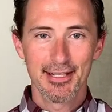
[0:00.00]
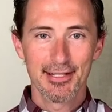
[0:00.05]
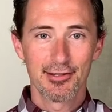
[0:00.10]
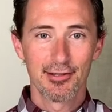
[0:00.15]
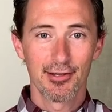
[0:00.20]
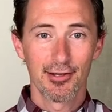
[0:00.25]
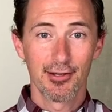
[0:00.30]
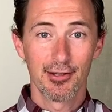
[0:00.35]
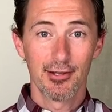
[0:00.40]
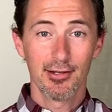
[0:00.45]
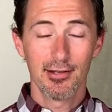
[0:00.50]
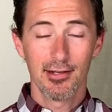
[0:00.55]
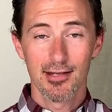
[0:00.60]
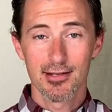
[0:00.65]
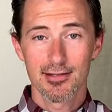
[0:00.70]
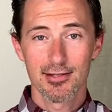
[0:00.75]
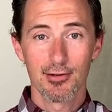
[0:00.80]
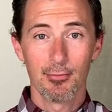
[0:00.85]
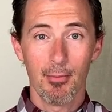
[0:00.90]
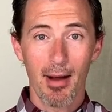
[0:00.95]
to
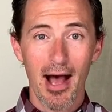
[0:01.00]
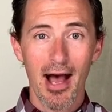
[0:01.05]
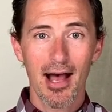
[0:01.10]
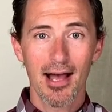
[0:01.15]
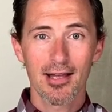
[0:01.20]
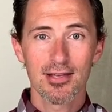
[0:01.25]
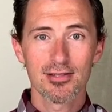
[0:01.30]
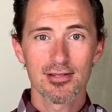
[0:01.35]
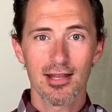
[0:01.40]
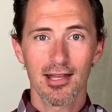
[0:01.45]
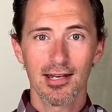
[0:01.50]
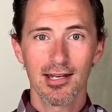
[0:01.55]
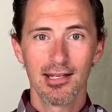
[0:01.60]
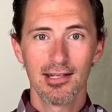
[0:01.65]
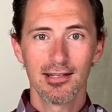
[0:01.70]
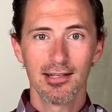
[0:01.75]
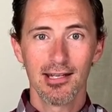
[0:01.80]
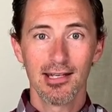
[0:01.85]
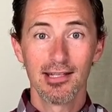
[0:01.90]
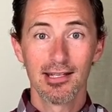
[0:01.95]
his demise that
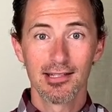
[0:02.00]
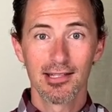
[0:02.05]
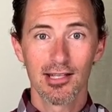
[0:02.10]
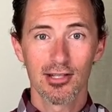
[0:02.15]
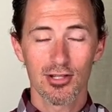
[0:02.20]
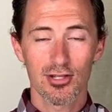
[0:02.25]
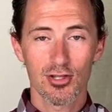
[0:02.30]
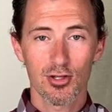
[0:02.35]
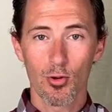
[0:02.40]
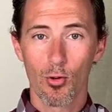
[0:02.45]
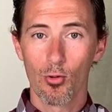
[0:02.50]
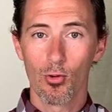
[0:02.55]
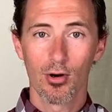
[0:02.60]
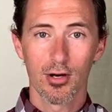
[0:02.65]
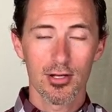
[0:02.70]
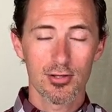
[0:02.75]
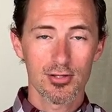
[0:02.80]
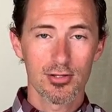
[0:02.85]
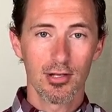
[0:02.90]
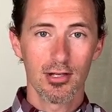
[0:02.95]
he didn't get to score
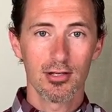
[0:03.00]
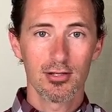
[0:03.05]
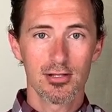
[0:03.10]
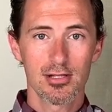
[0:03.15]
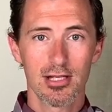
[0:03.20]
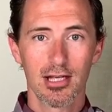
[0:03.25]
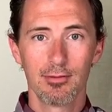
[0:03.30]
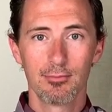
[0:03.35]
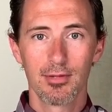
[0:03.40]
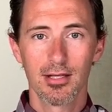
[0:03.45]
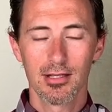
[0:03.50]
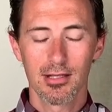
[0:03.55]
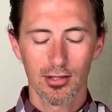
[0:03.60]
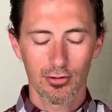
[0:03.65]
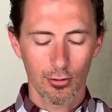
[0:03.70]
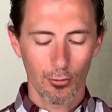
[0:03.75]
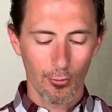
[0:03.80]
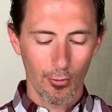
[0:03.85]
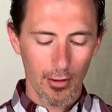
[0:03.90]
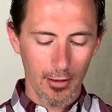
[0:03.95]
and his team didn't get
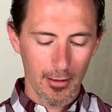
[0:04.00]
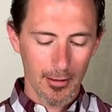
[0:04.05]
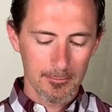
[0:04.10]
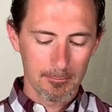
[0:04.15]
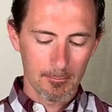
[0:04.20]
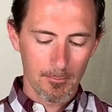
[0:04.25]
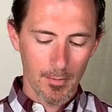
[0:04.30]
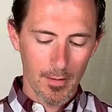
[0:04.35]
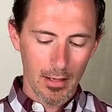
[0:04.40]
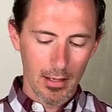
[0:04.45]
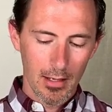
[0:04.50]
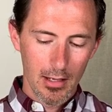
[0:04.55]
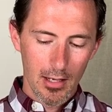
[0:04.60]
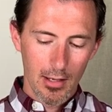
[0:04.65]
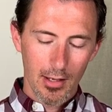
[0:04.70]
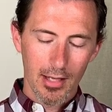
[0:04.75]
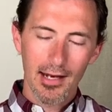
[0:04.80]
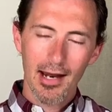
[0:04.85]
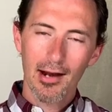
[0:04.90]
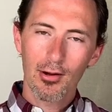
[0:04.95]
to run,
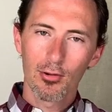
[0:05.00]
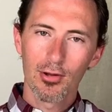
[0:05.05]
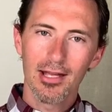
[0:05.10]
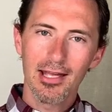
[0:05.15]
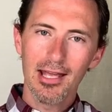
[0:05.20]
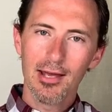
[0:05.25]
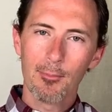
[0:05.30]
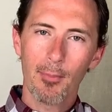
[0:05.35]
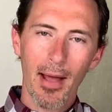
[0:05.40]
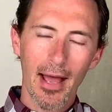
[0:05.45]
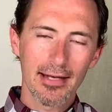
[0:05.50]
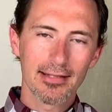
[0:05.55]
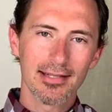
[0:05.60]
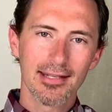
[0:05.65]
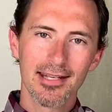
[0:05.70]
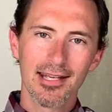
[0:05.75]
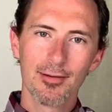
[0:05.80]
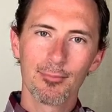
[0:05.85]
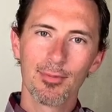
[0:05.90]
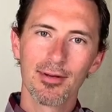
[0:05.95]
it not only
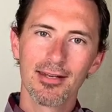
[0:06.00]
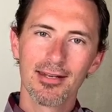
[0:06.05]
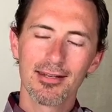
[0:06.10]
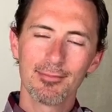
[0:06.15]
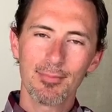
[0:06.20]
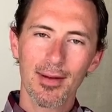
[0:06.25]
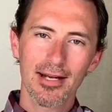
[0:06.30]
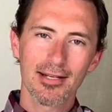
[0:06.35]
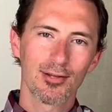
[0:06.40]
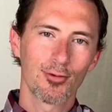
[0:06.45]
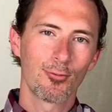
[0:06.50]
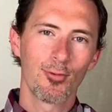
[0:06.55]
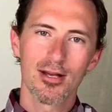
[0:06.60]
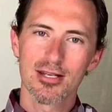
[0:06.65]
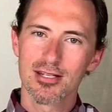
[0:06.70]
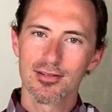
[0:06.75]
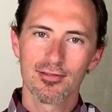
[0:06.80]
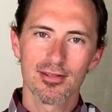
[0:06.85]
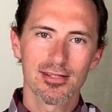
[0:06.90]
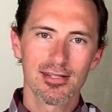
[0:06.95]
impacted him, but it impacted the
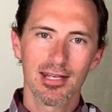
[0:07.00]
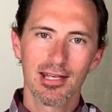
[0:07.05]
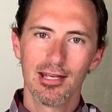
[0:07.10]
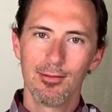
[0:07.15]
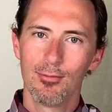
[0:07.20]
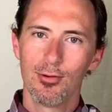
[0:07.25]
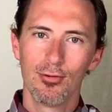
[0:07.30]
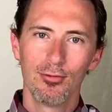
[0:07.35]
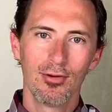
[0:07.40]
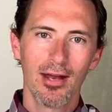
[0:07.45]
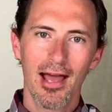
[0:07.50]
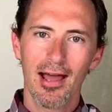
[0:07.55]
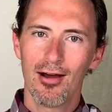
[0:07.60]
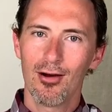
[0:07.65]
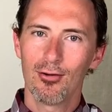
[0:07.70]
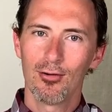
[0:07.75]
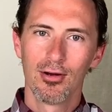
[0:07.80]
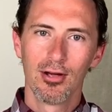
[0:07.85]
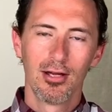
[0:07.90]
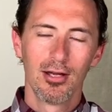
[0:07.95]
rest of his team, who
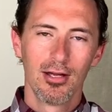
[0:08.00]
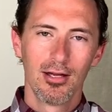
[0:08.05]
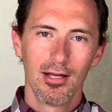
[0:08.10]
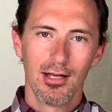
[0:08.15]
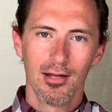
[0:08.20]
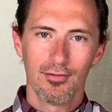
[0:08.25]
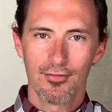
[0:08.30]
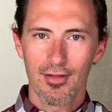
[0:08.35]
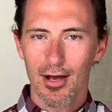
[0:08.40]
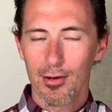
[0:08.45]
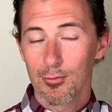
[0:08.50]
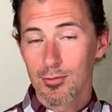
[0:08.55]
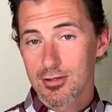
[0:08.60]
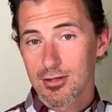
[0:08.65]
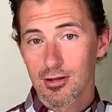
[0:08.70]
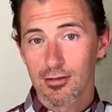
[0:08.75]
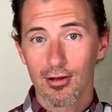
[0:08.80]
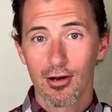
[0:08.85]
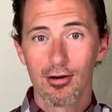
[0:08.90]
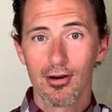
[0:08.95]
now, if that was
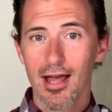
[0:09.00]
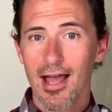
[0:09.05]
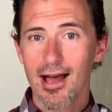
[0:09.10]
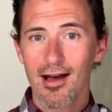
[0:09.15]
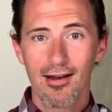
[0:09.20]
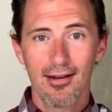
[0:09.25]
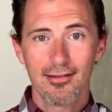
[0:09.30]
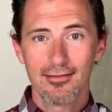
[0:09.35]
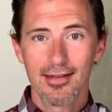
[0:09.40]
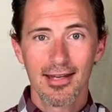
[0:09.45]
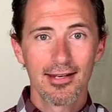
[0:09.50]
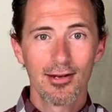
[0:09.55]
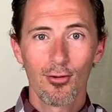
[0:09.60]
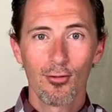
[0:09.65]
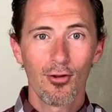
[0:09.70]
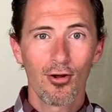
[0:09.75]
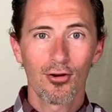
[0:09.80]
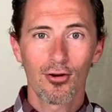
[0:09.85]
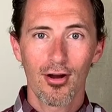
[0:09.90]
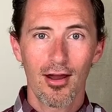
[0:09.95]
the third out, they no
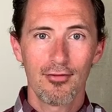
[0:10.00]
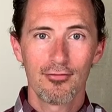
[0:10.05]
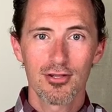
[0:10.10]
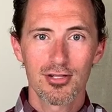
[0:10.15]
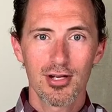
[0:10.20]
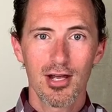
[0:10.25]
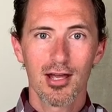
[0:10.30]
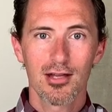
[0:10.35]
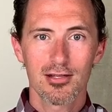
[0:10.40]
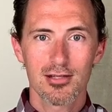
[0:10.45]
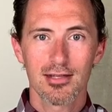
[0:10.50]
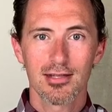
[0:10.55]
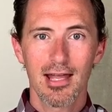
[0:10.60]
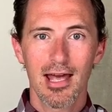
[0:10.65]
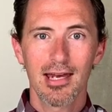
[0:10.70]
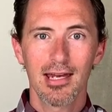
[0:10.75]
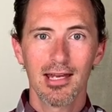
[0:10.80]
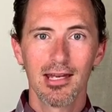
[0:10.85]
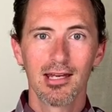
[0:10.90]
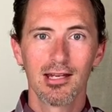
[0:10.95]
longer have a chance in
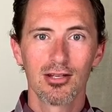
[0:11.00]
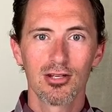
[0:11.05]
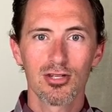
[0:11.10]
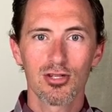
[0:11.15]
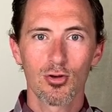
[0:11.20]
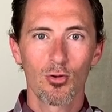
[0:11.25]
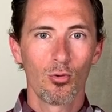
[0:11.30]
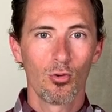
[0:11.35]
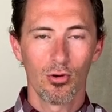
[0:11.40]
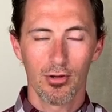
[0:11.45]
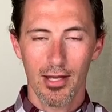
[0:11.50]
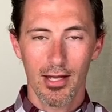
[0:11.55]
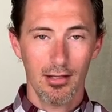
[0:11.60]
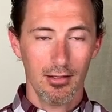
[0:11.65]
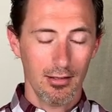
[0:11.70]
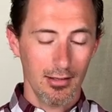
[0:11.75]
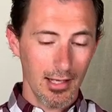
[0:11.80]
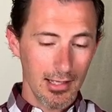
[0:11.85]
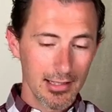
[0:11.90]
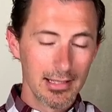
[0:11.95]
that inning to score, and
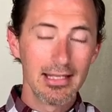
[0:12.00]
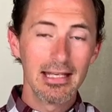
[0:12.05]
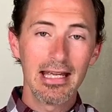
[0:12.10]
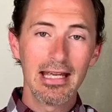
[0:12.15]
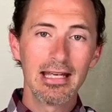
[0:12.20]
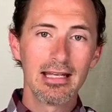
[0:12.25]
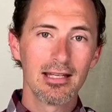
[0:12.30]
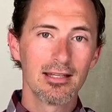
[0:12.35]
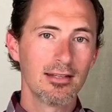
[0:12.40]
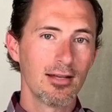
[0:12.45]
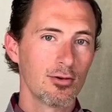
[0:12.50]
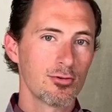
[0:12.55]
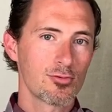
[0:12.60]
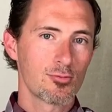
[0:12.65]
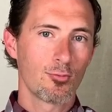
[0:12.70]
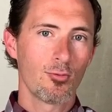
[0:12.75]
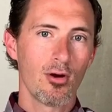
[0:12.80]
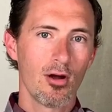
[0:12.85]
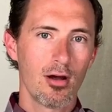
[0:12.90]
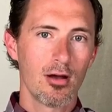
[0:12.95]
that they needed those
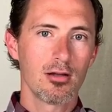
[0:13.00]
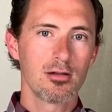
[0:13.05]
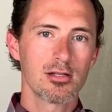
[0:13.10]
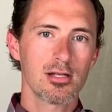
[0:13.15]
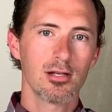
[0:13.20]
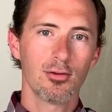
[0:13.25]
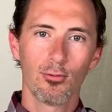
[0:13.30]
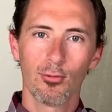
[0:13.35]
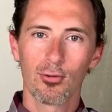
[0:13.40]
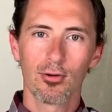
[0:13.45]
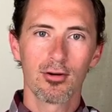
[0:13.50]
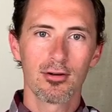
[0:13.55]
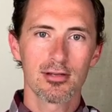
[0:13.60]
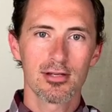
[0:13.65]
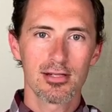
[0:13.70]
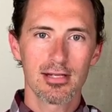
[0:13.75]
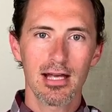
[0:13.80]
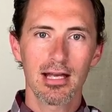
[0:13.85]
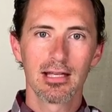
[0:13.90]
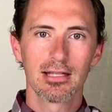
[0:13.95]
runs in order to
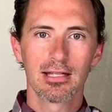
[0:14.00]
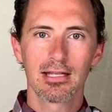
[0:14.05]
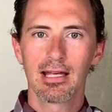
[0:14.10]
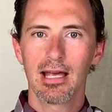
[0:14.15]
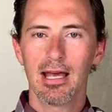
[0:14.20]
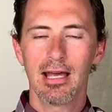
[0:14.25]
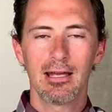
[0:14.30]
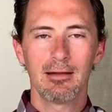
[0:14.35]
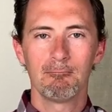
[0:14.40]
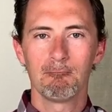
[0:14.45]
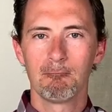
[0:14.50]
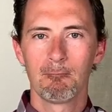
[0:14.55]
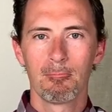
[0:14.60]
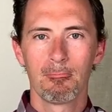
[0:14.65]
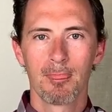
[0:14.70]
stay in the game.